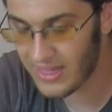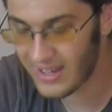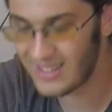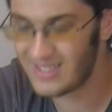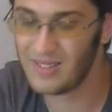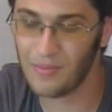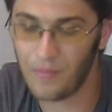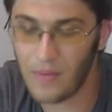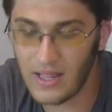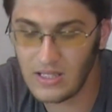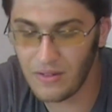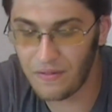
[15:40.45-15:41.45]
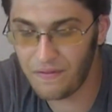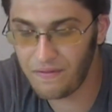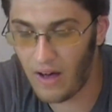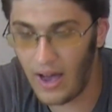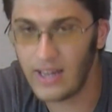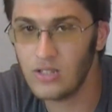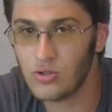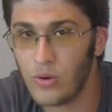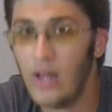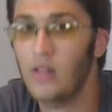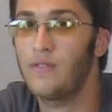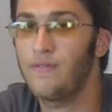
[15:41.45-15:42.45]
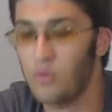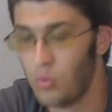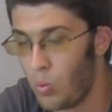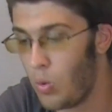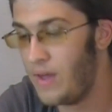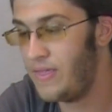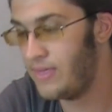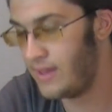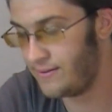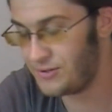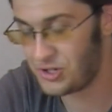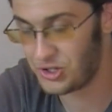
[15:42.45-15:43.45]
think it's a fine trailer for what they've